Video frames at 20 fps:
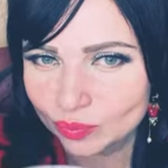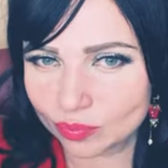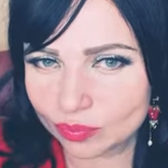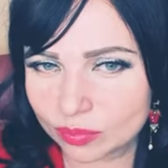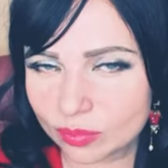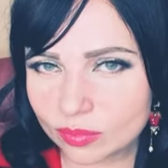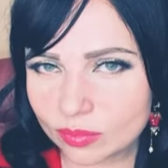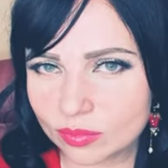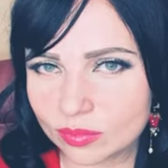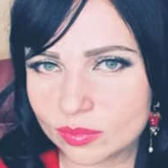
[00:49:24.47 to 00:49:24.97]

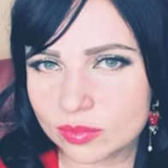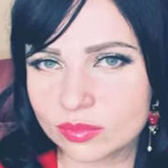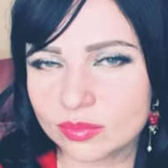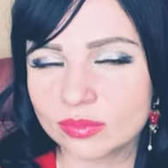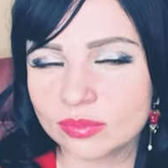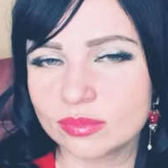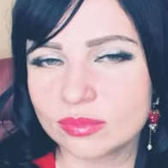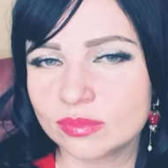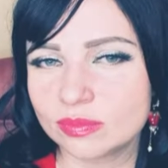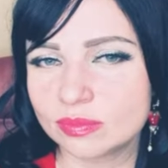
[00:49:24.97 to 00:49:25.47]
Mm.
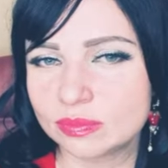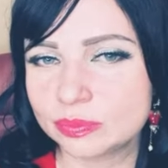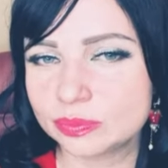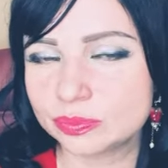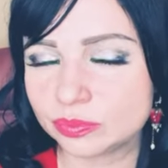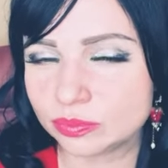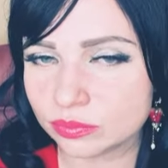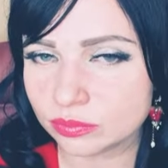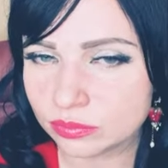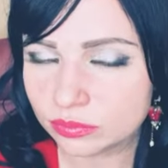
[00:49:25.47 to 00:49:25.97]

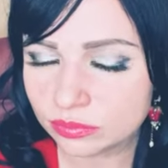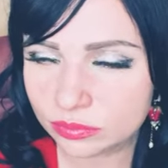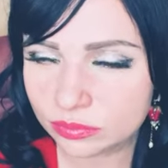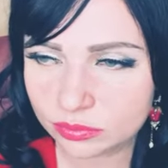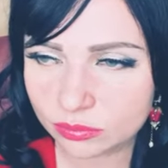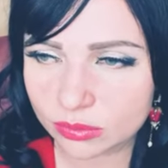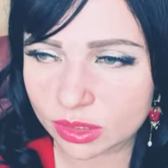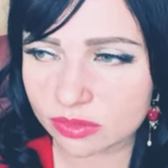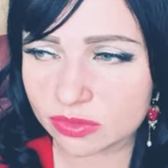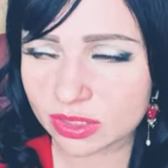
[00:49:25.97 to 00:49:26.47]

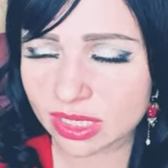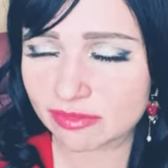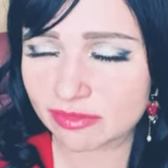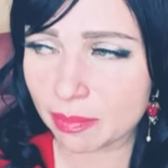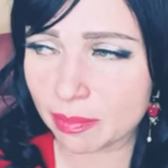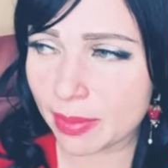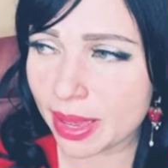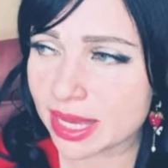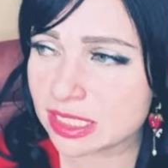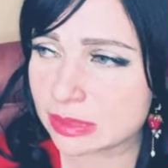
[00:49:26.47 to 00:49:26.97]
We have
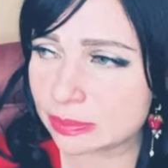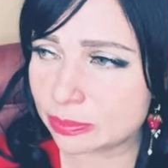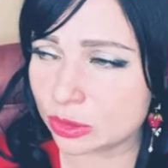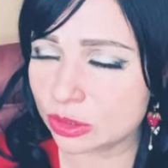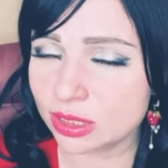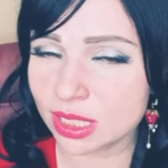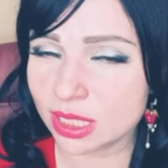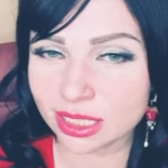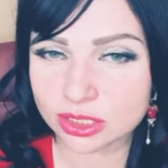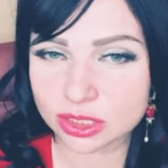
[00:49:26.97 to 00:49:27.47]
mass
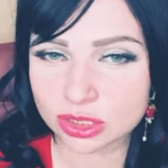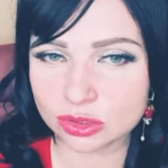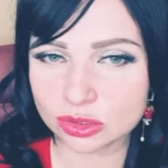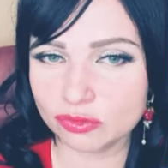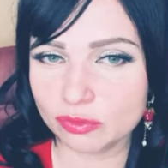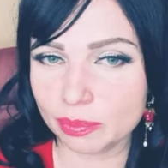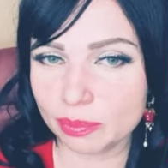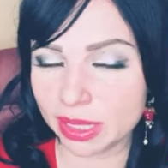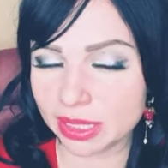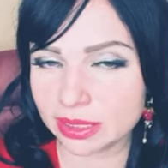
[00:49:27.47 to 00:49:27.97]
production
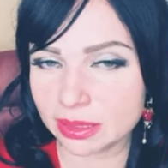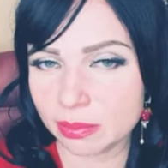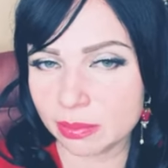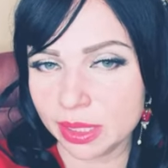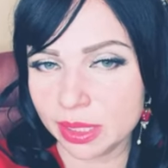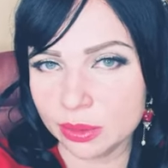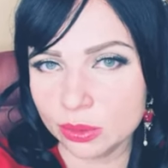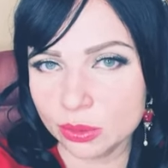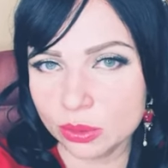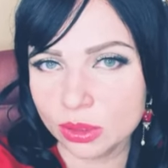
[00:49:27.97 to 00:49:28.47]
of beta
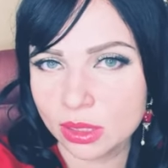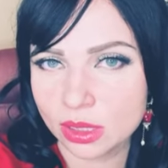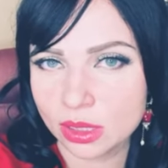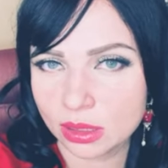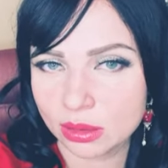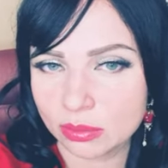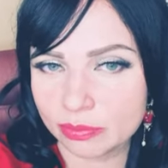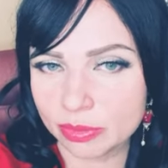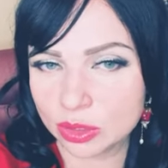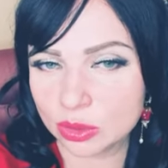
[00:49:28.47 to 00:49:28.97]
male
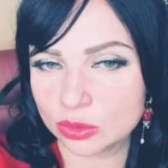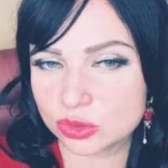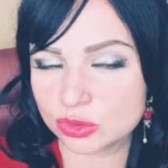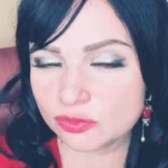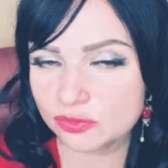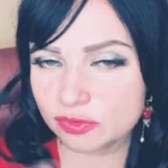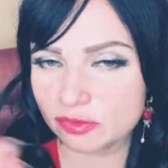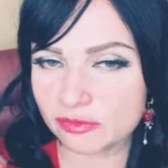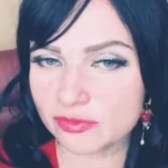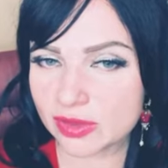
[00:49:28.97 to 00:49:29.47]
because
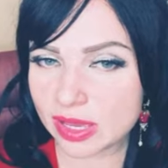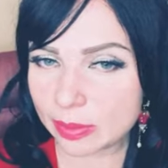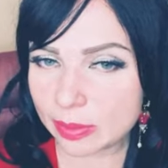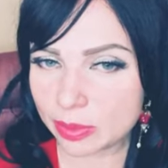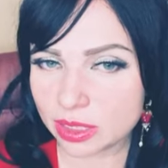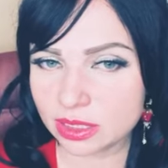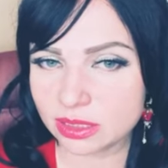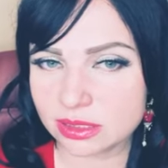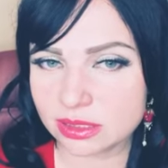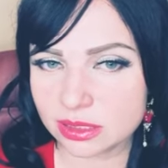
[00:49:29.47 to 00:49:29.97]
of a
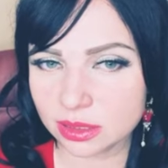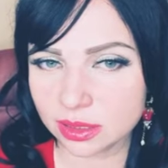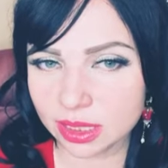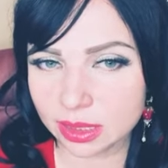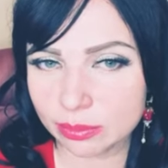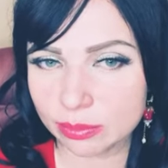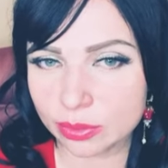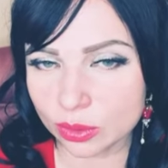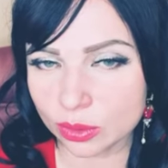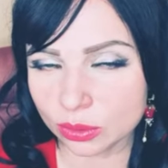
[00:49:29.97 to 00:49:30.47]
feminist,
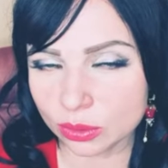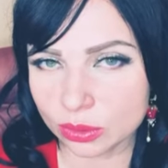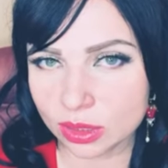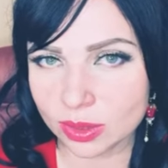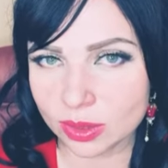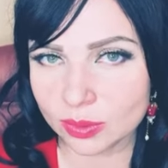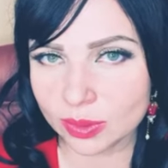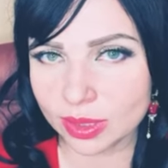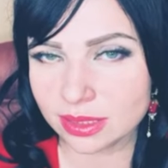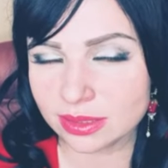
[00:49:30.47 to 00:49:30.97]
liberal,
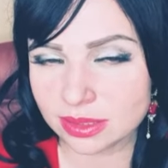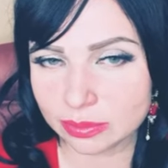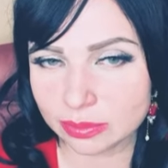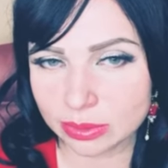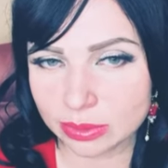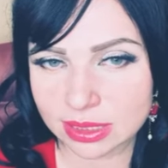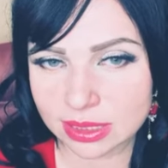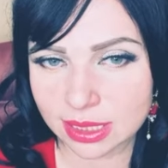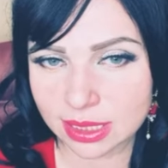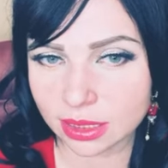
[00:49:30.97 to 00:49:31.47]
crazy
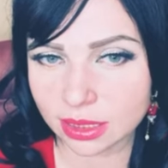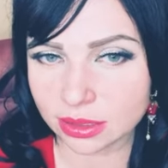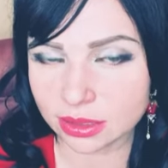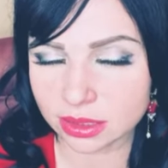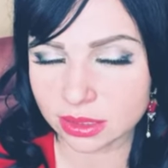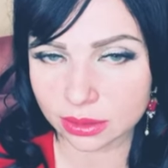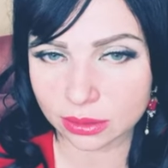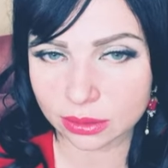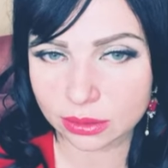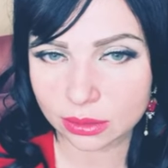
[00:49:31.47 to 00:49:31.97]

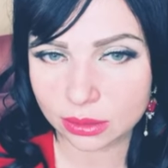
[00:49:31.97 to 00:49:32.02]
mentality.